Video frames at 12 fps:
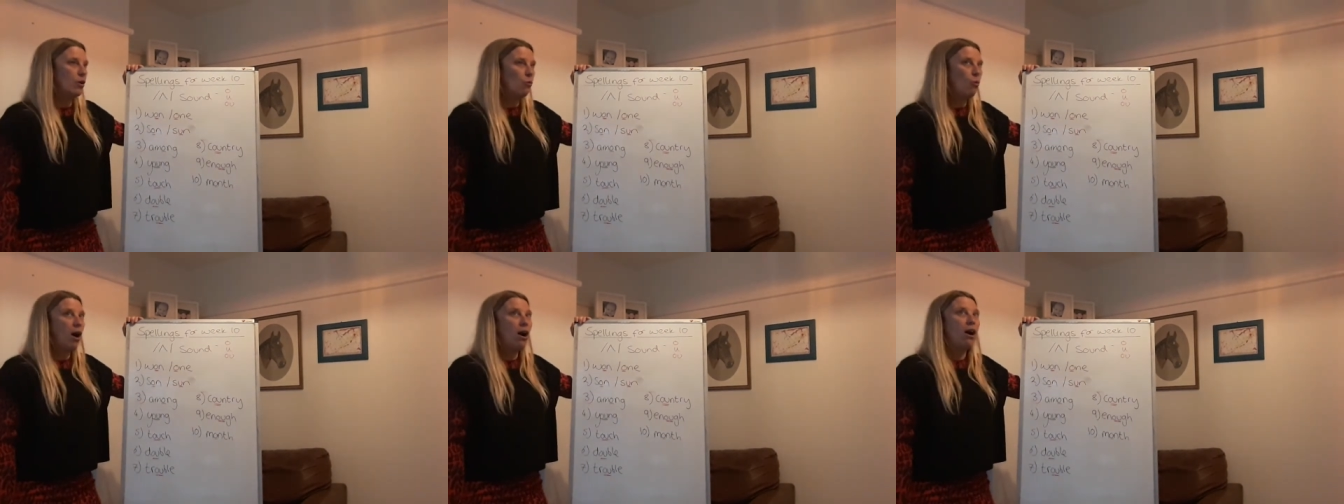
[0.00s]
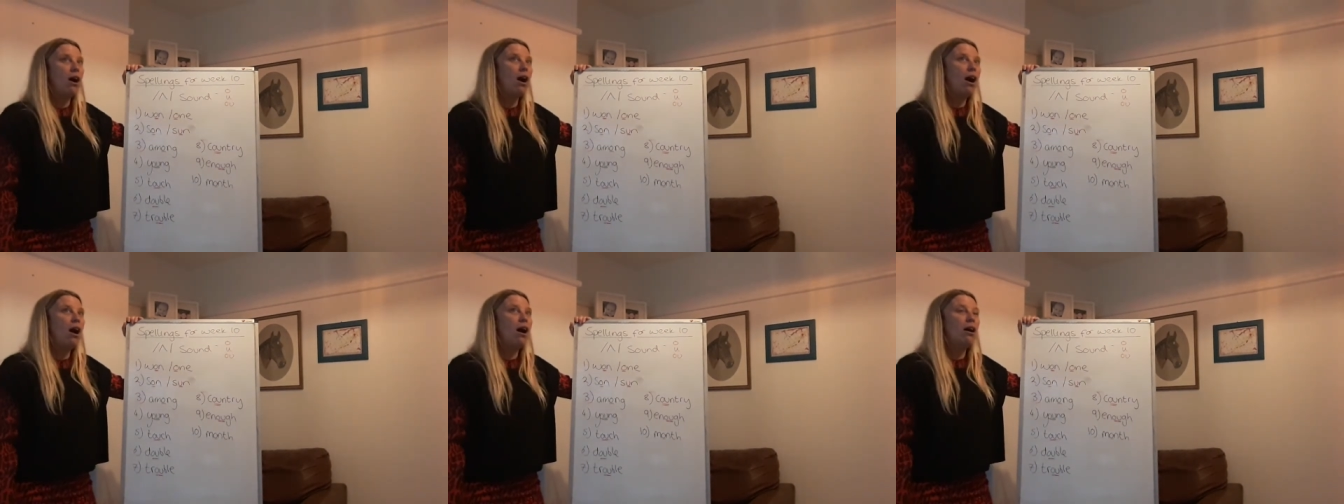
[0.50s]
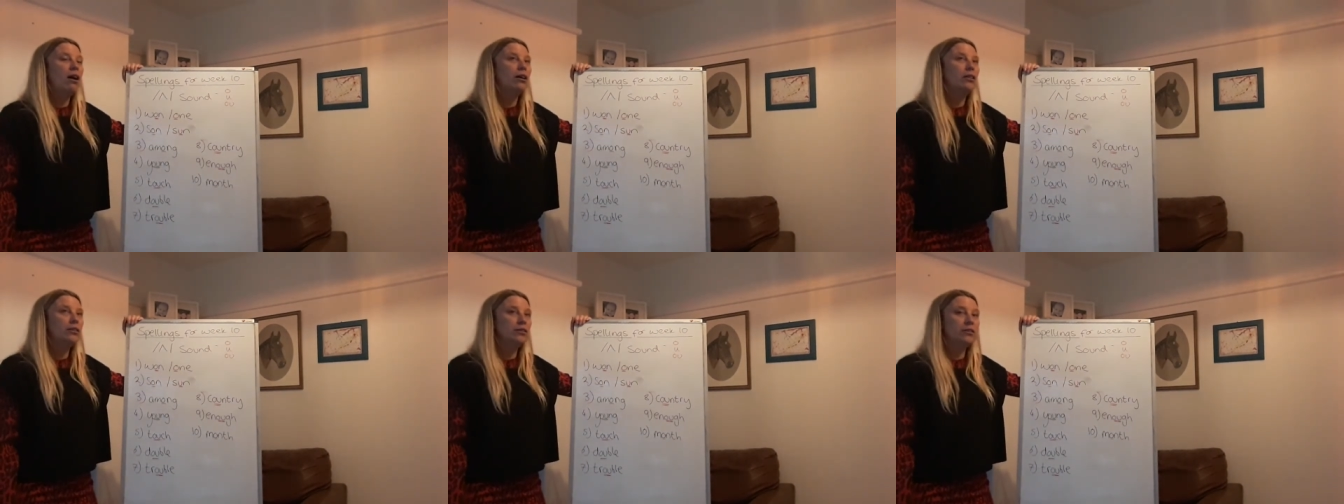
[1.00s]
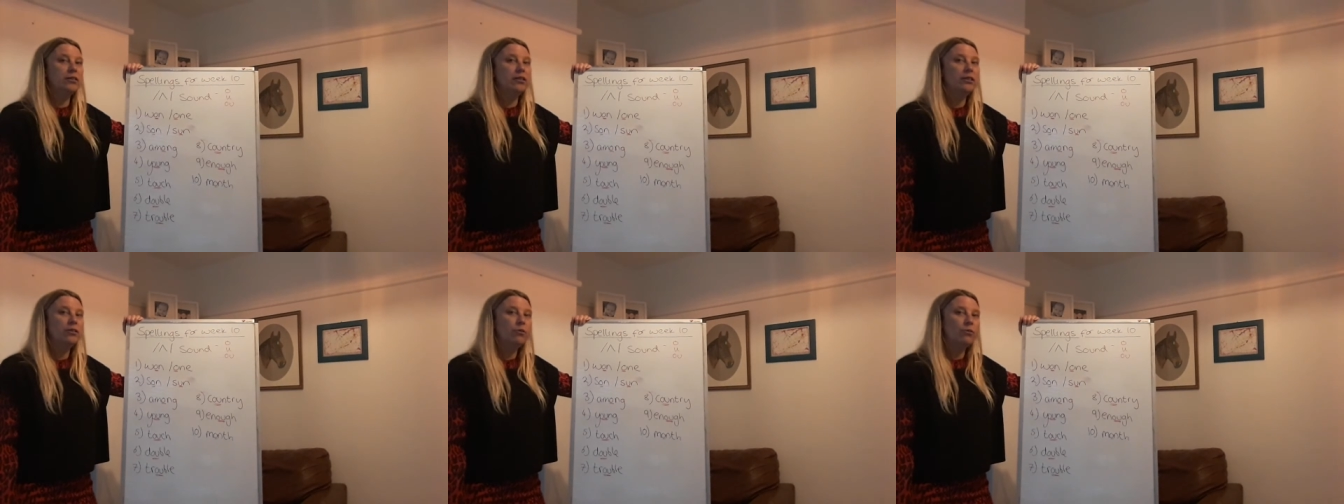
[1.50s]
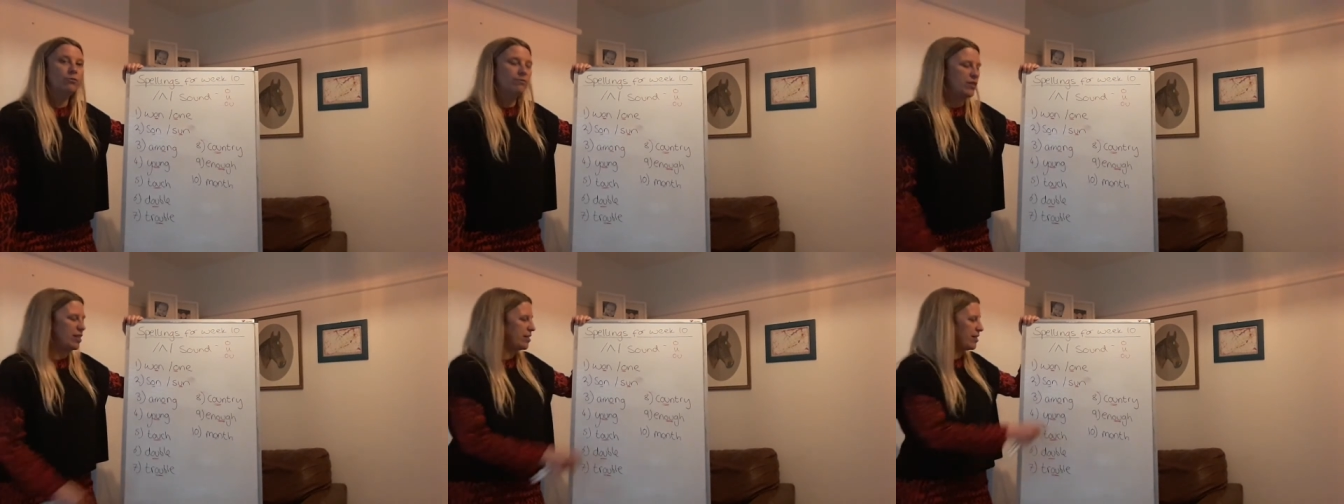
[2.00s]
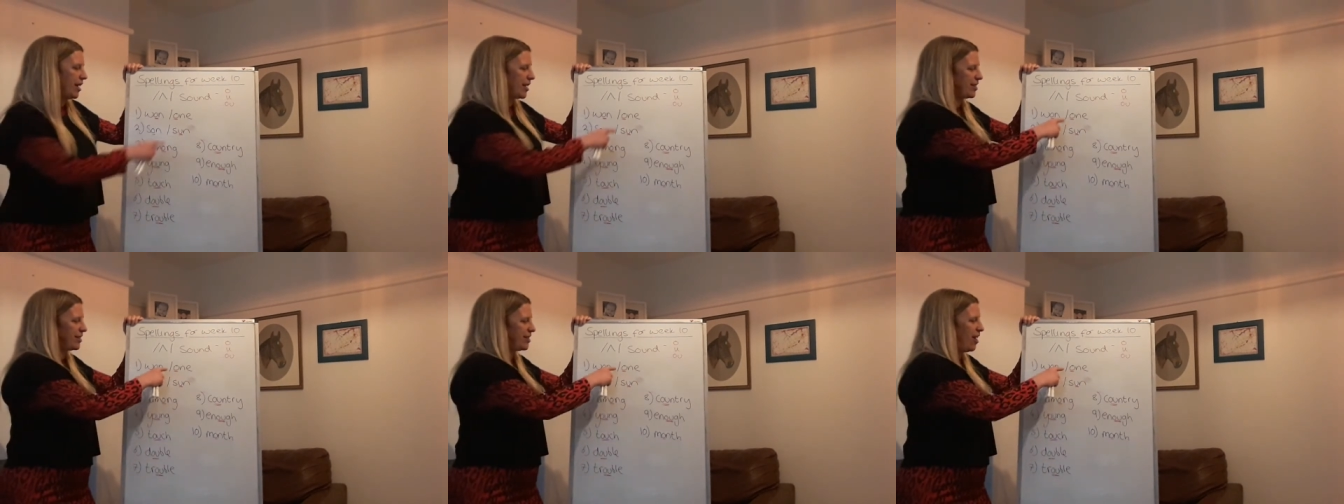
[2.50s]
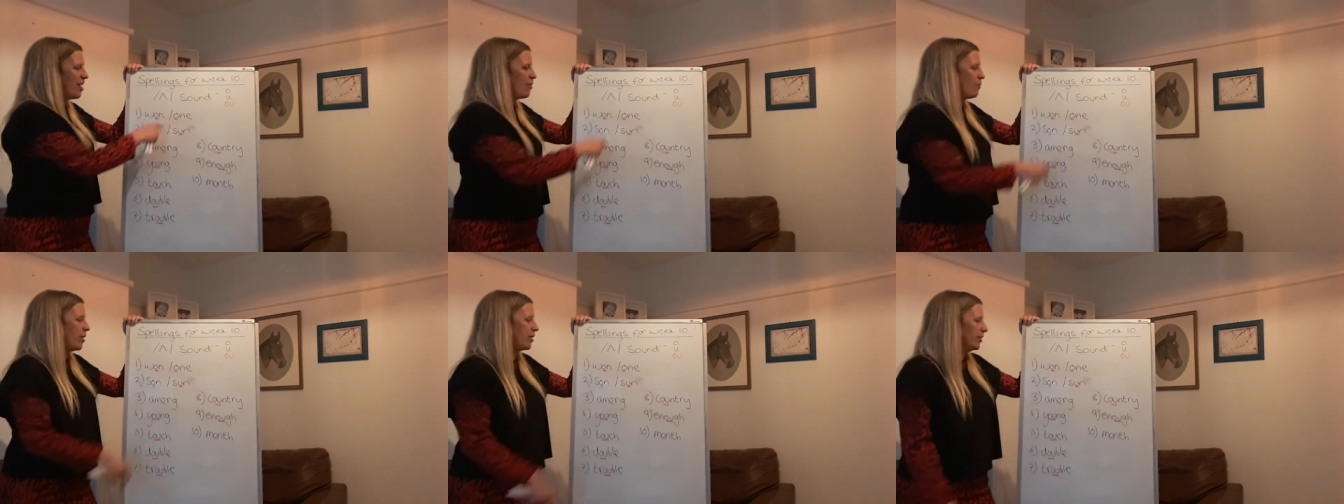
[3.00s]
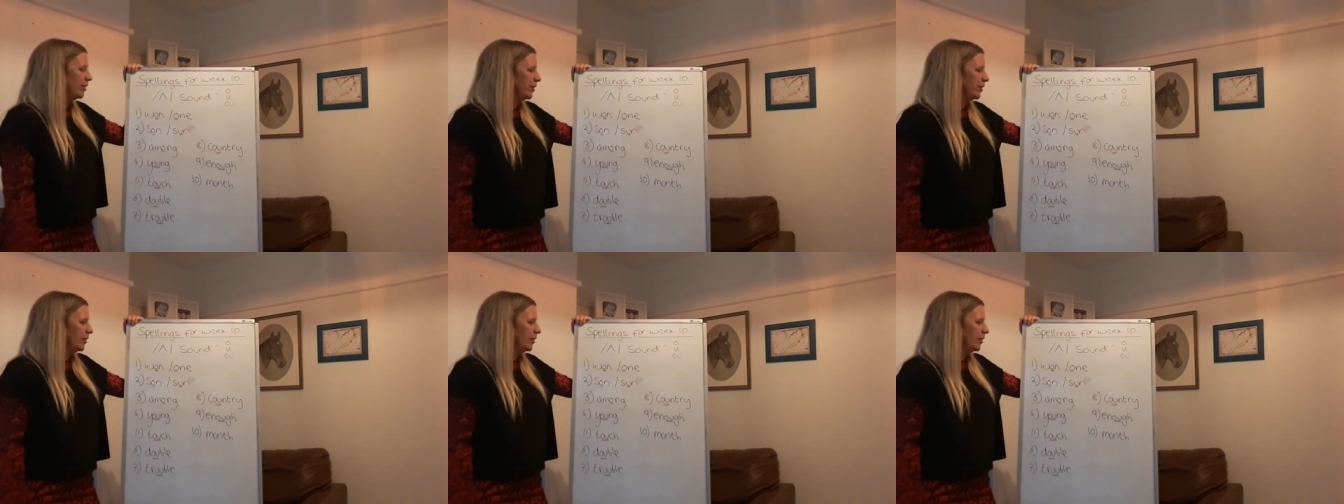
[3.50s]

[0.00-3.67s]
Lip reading: N. So it's like a silent one.